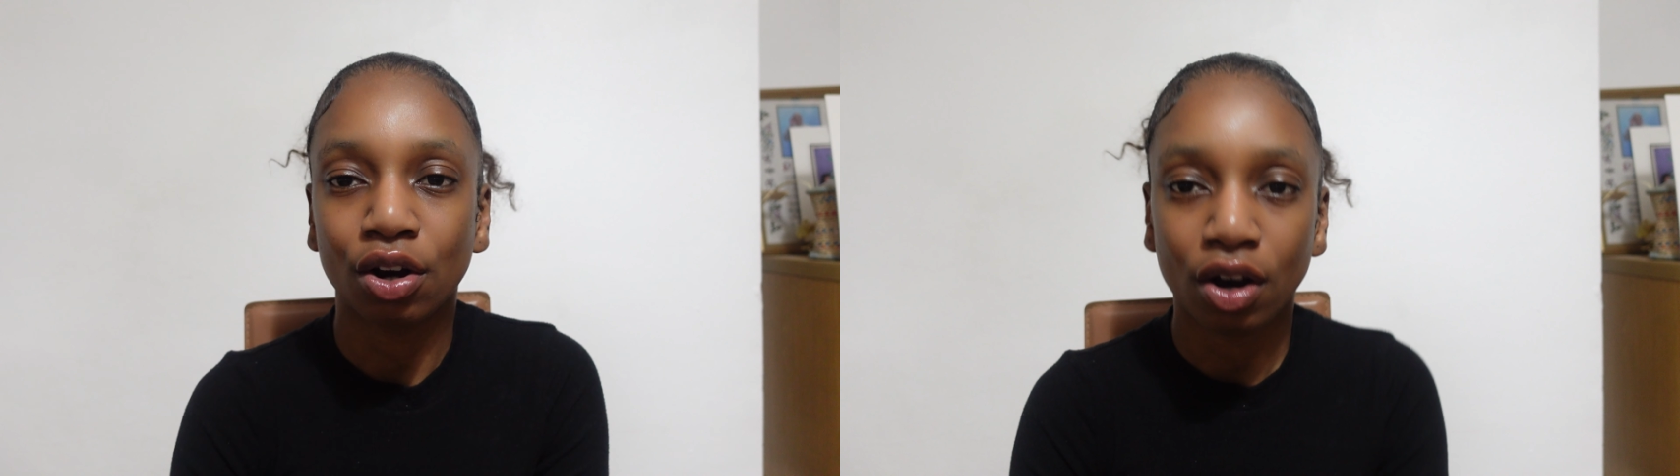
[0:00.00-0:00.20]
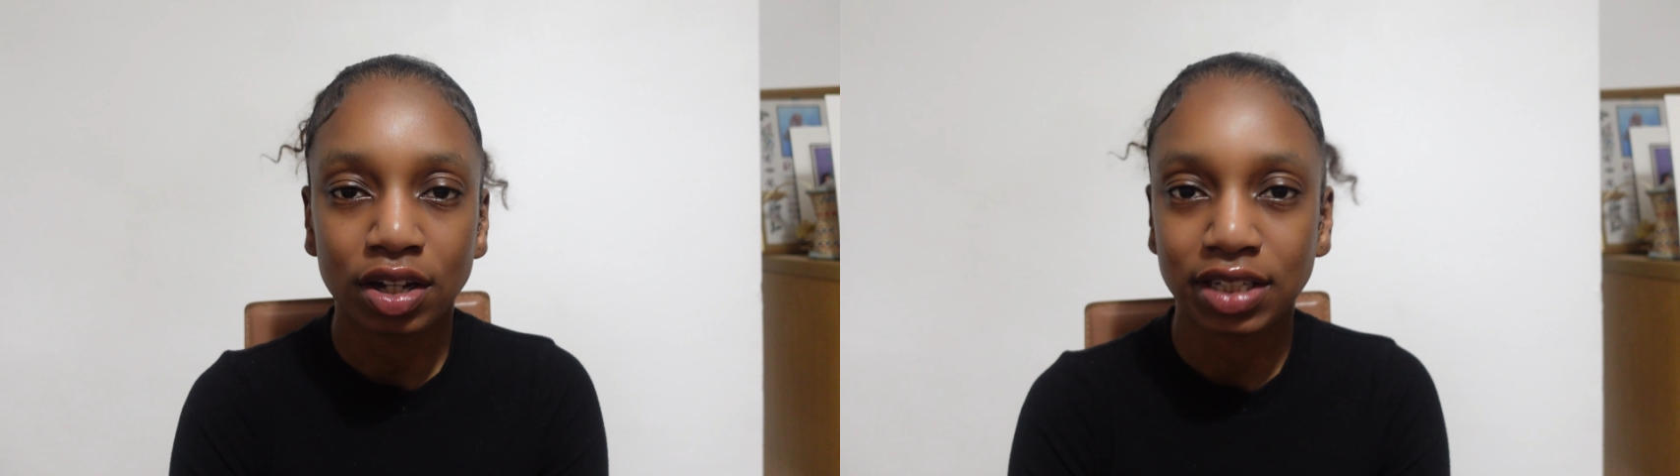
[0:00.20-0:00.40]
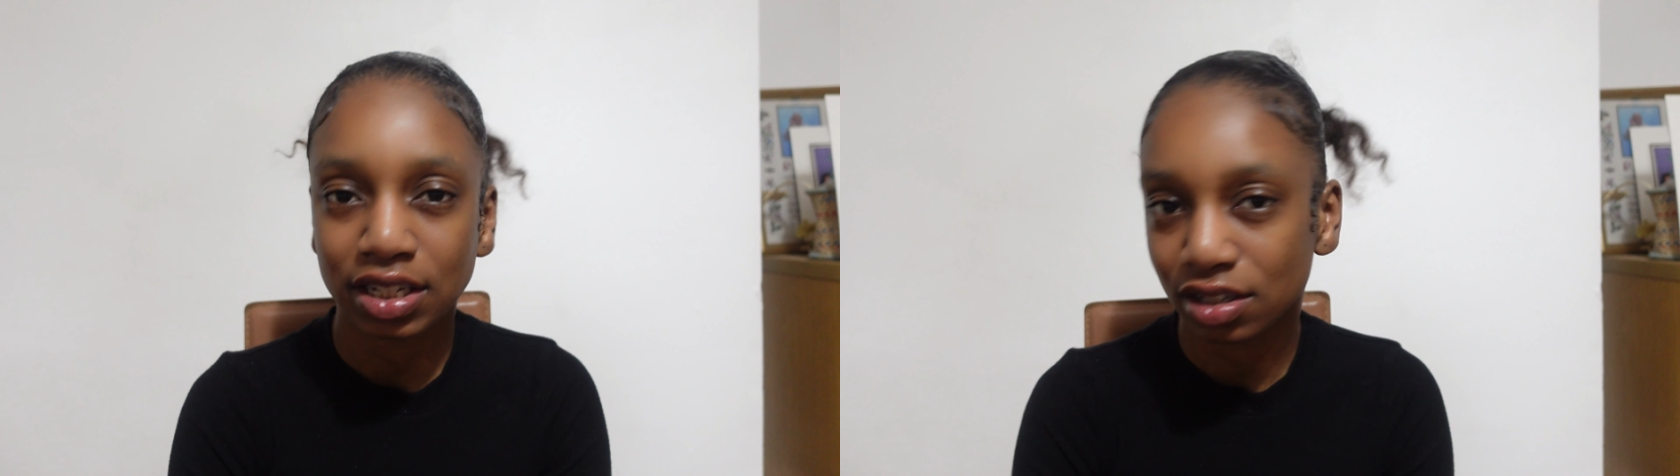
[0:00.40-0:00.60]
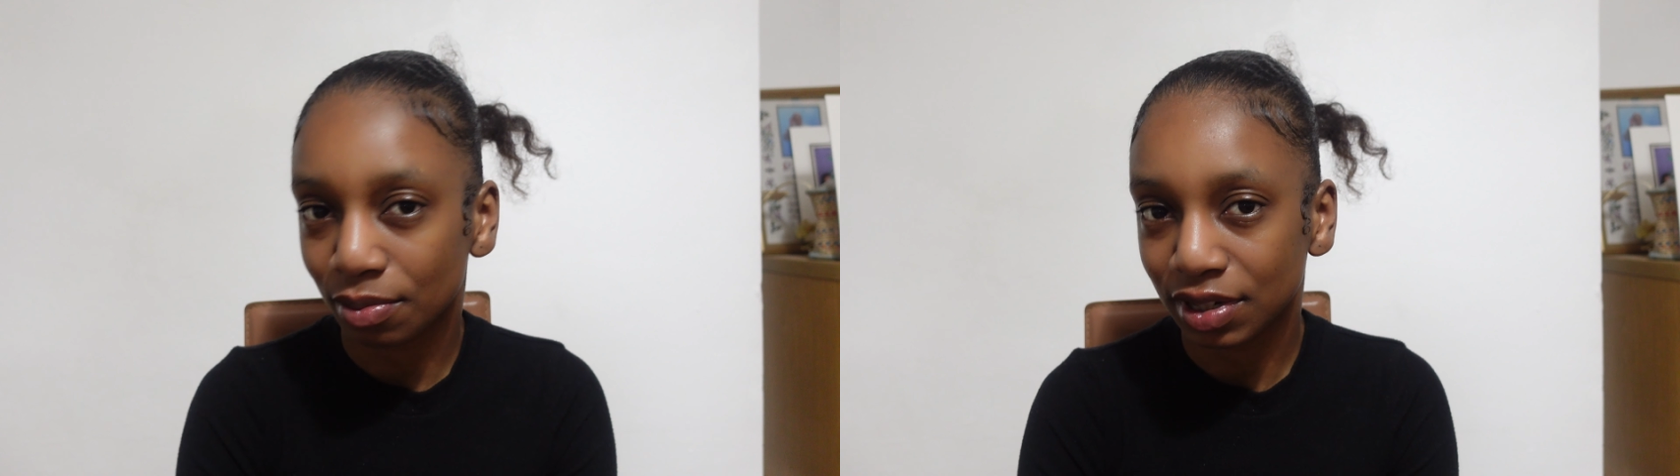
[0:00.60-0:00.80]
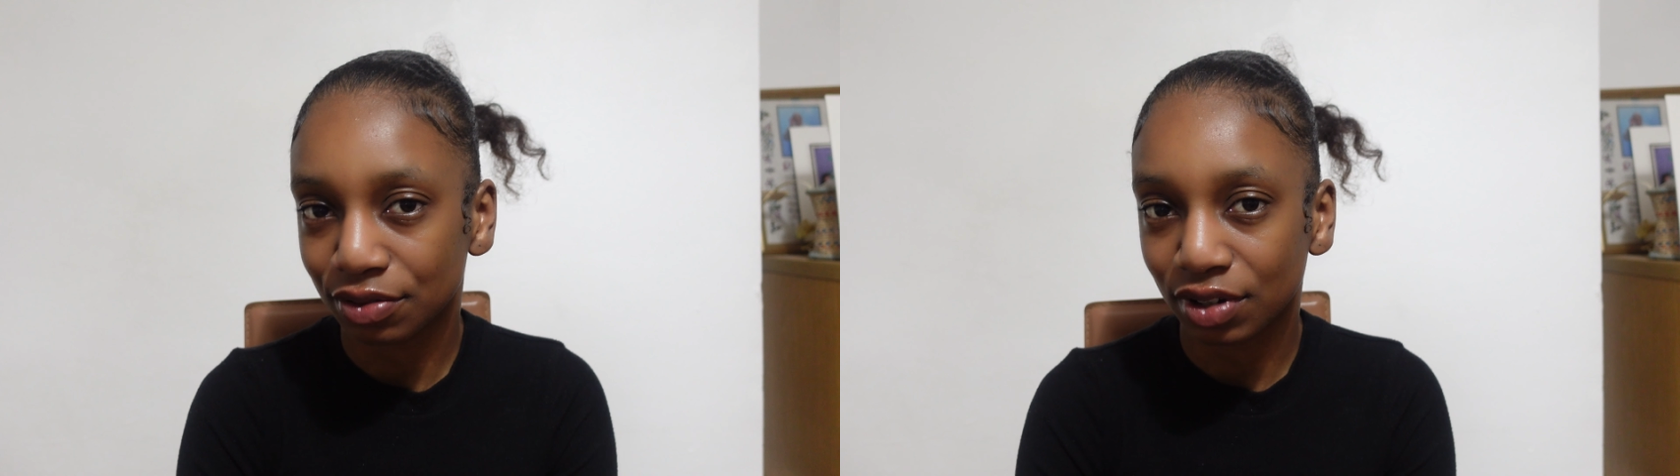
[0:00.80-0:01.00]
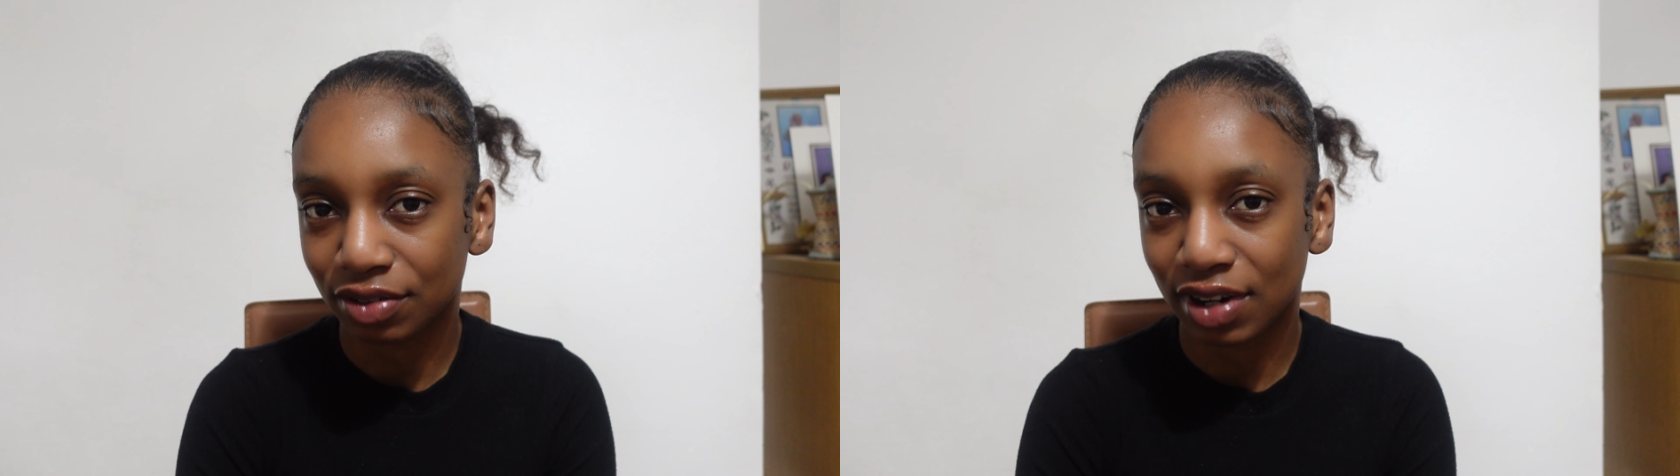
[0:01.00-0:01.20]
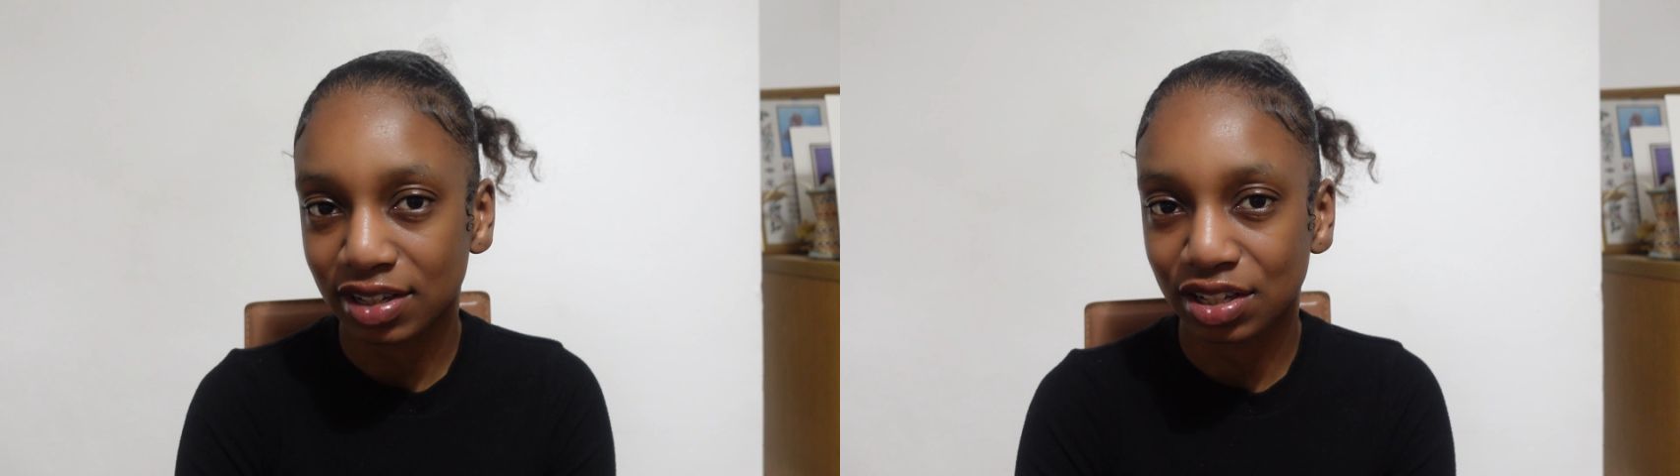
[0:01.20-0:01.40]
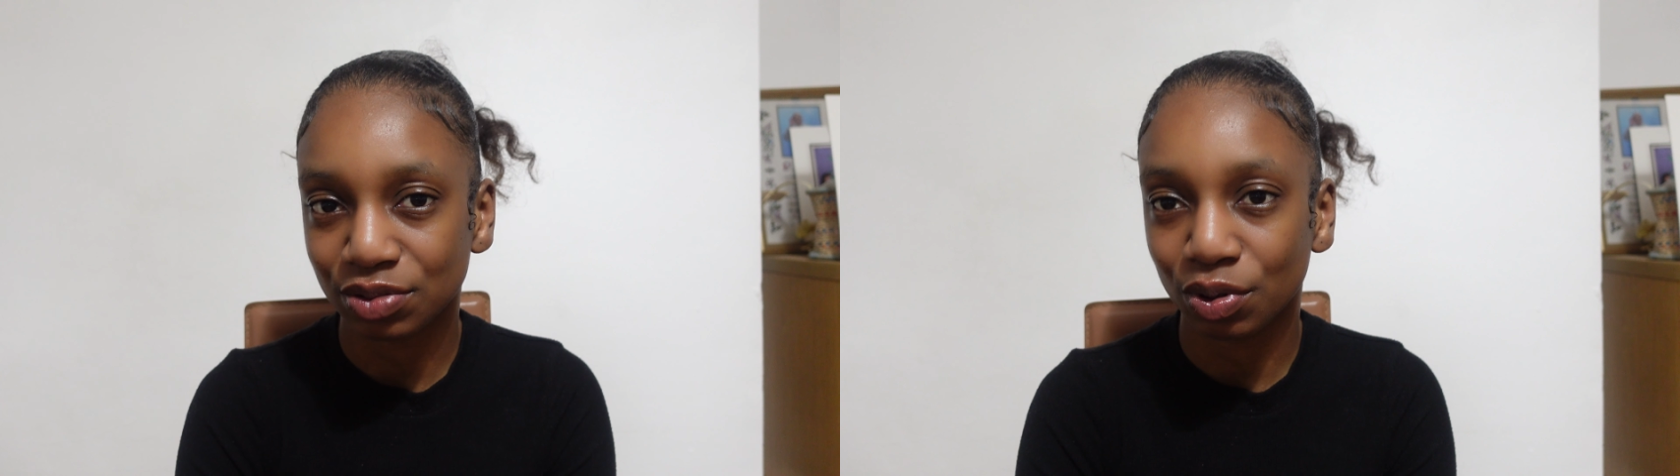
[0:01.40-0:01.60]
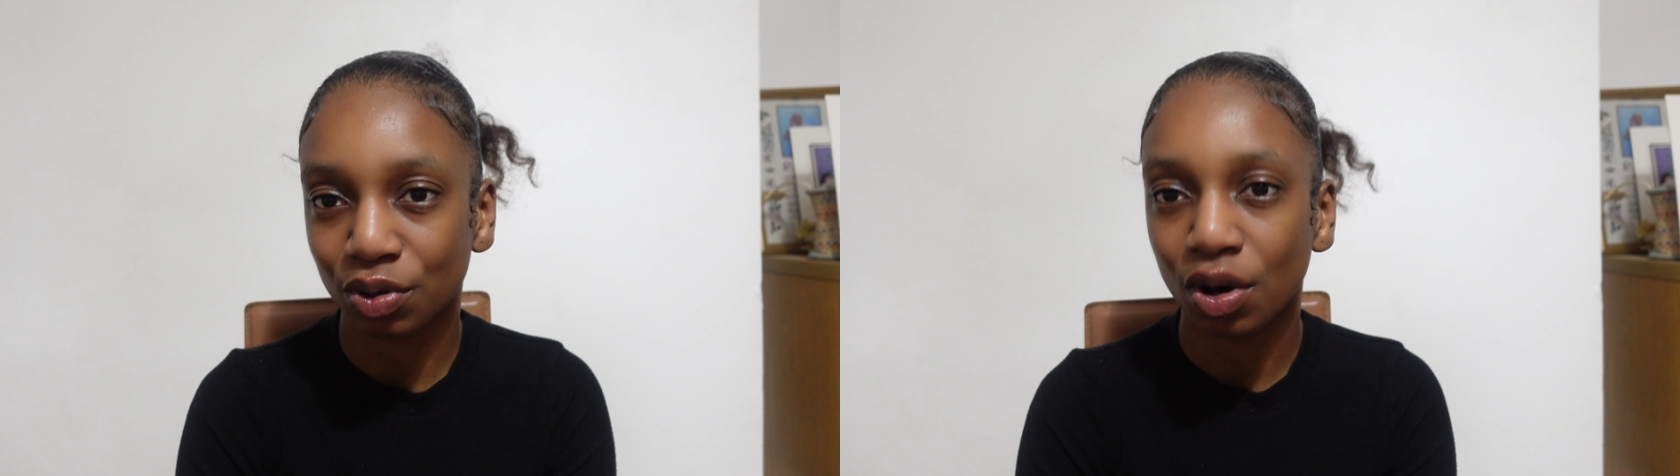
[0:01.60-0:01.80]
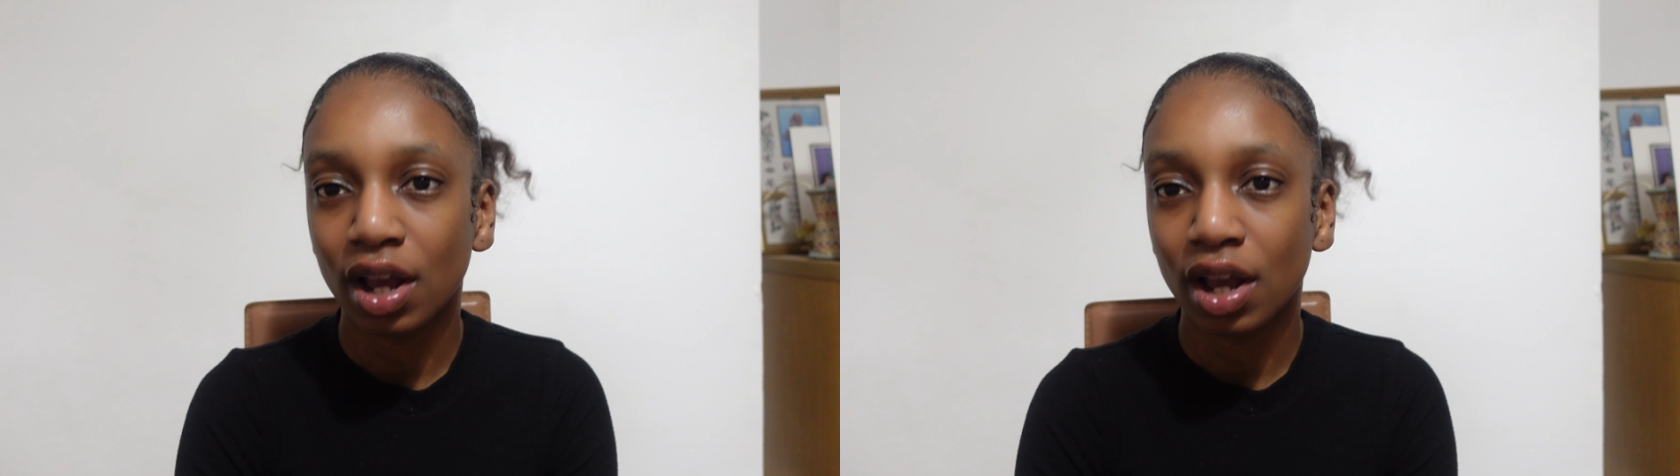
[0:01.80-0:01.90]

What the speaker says: asking somebody for advice as well